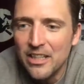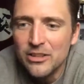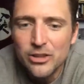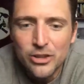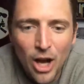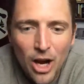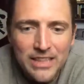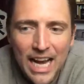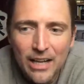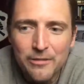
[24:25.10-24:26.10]
sucked
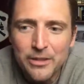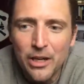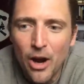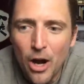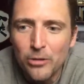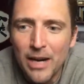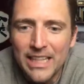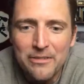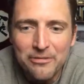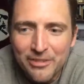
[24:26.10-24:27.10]
out of your
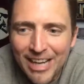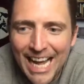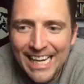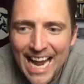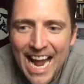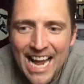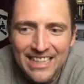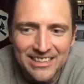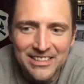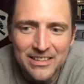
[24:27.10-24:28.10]
already flat
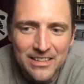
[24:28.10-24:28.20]
ass.